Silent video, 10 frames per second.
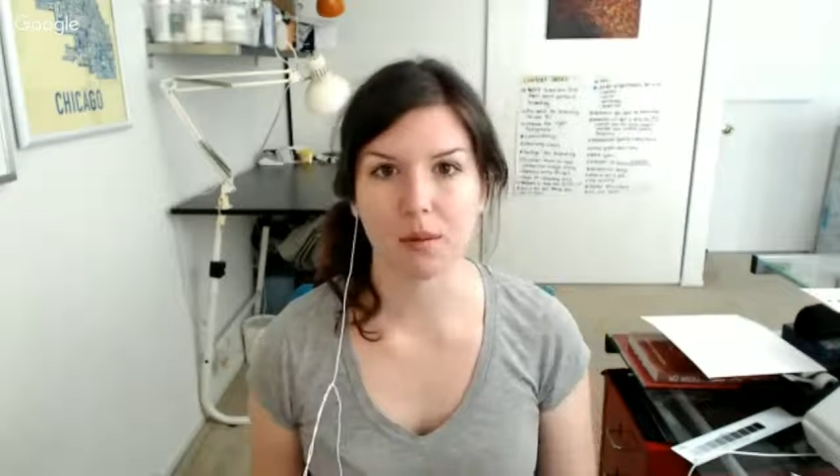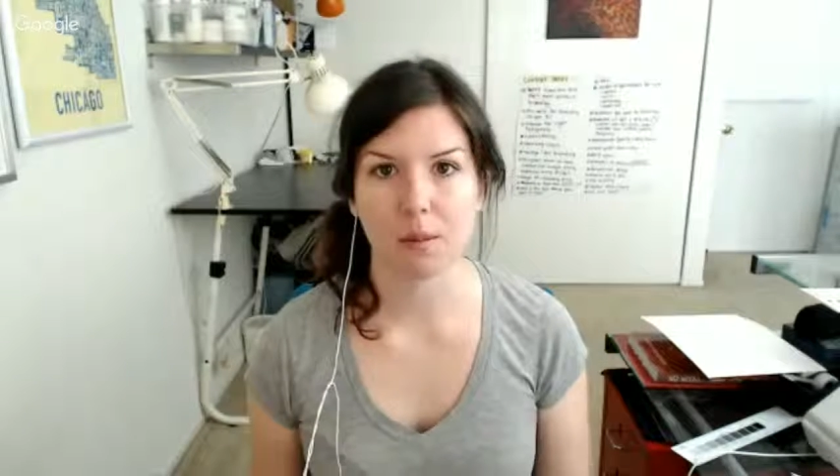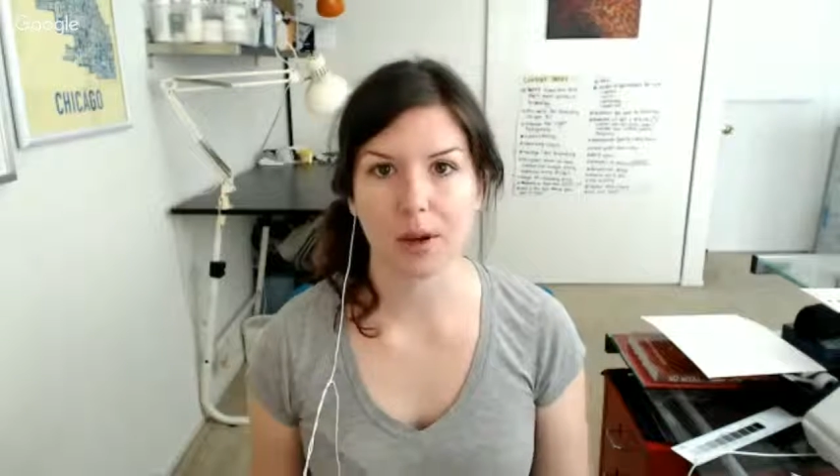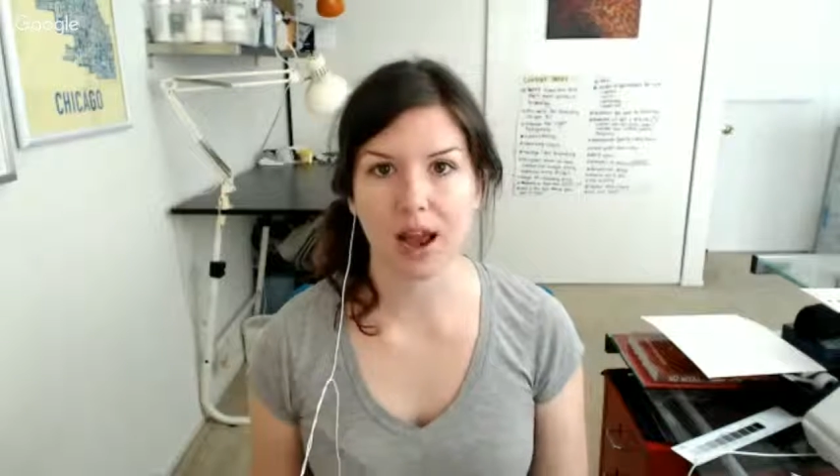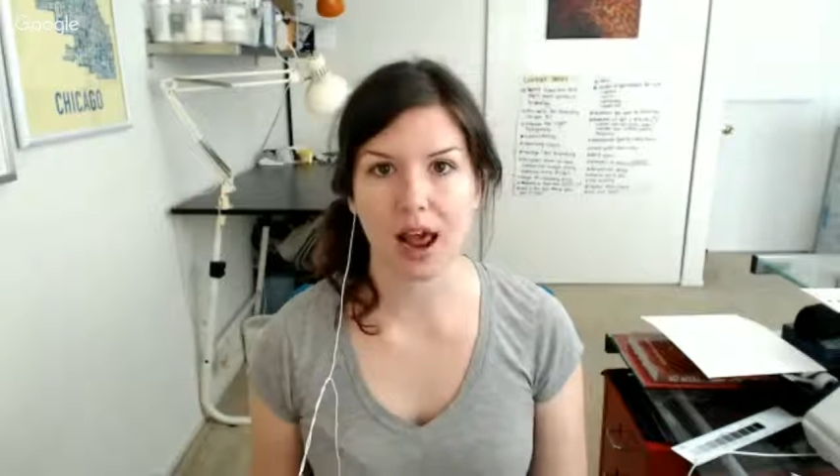
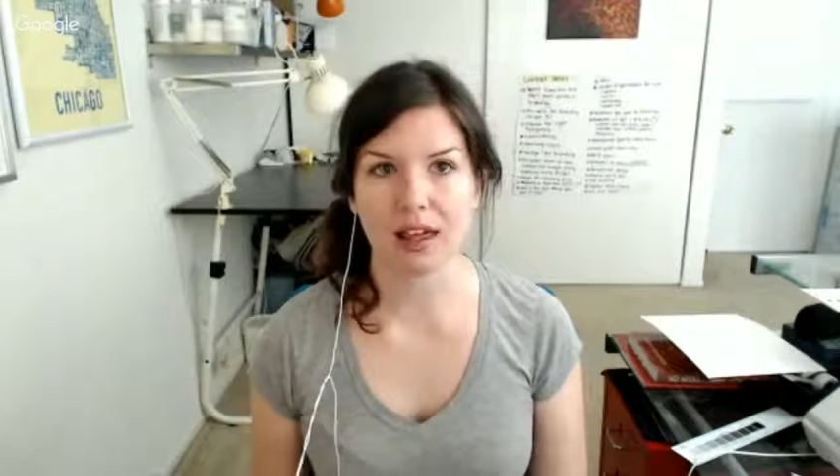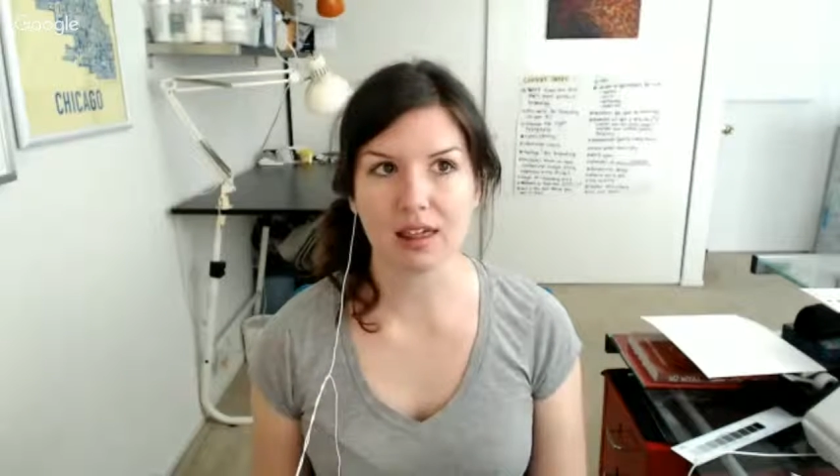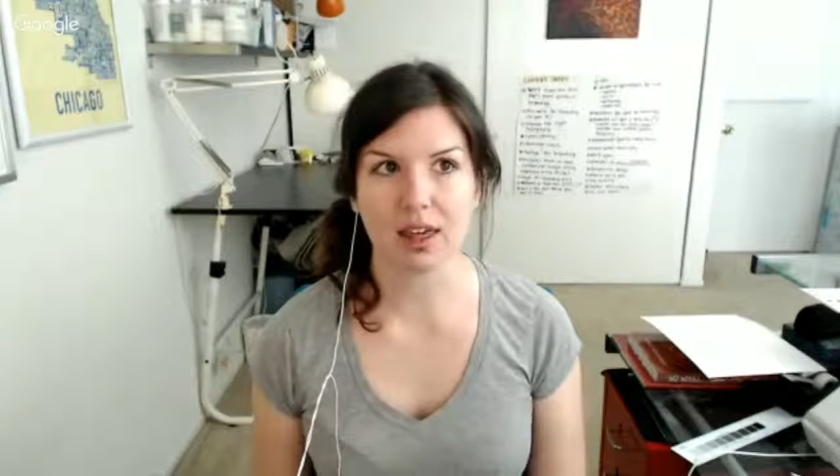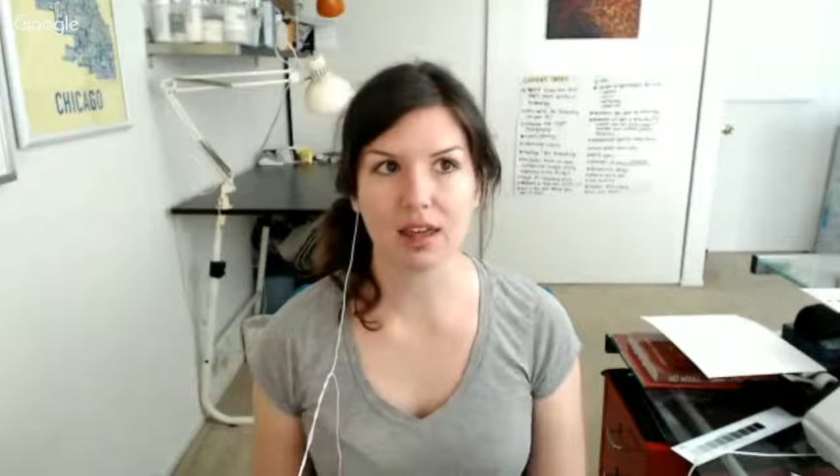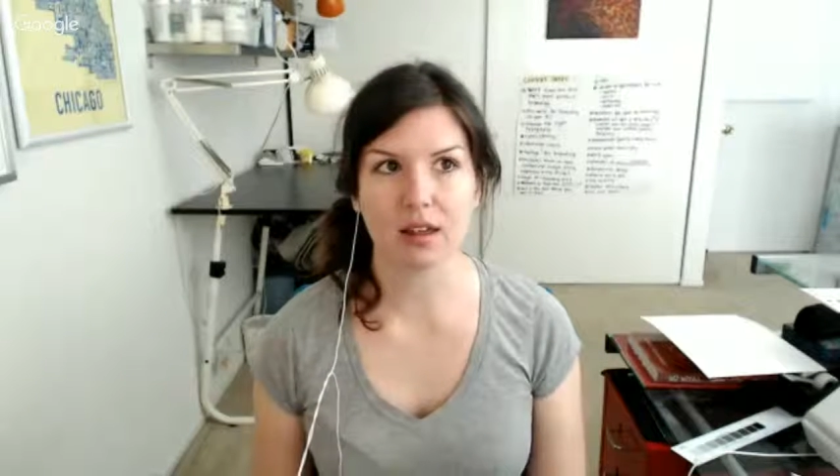But I
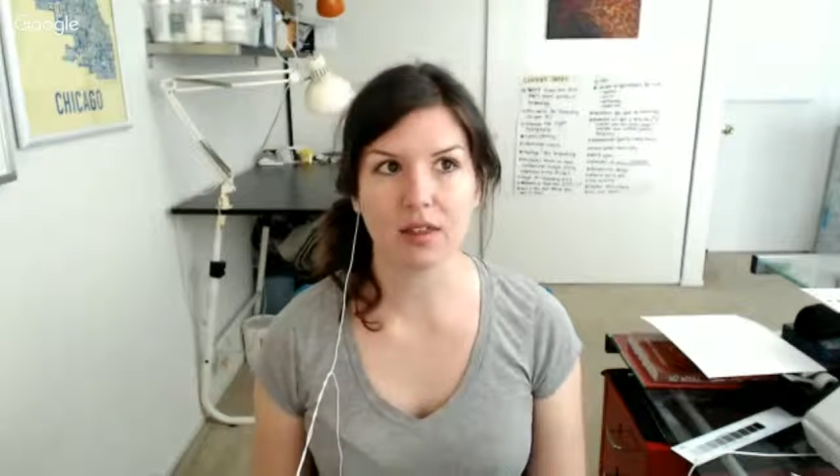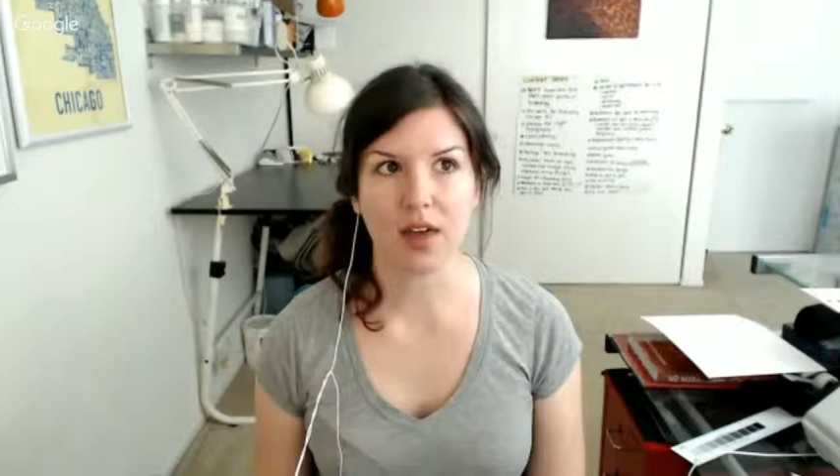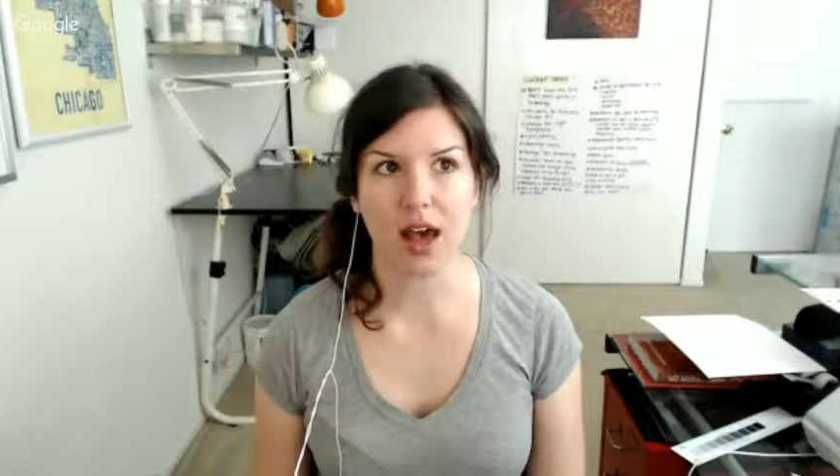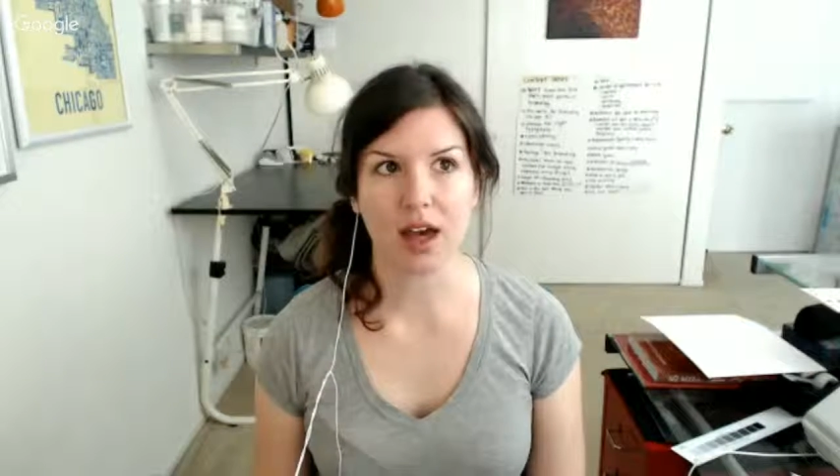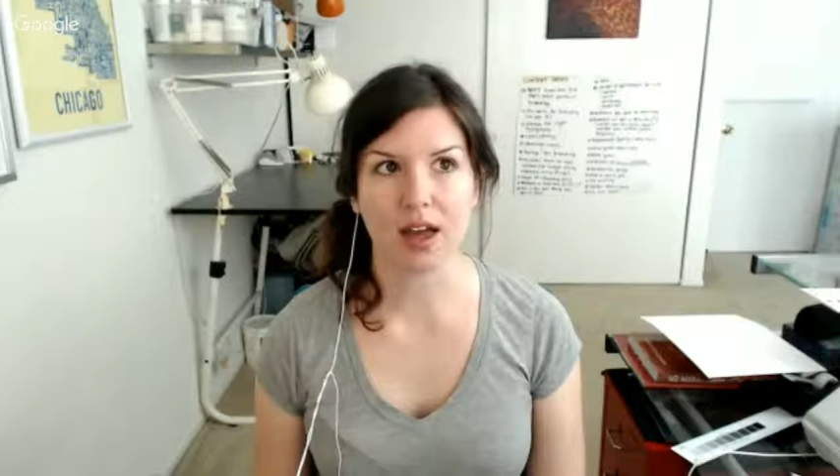think
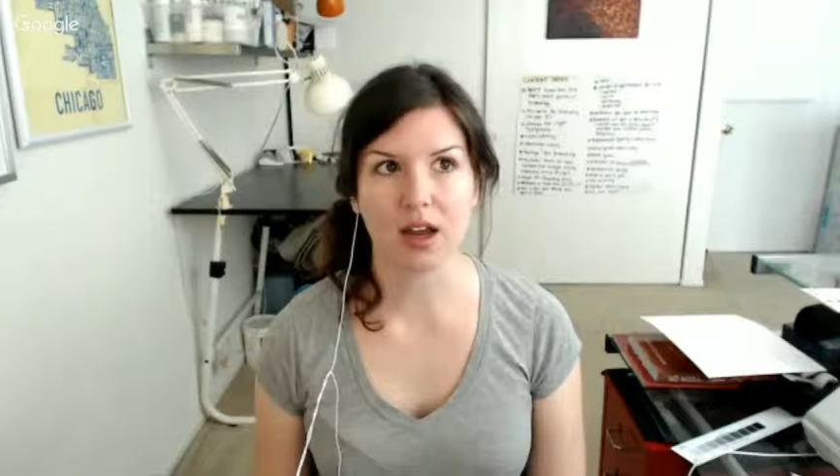that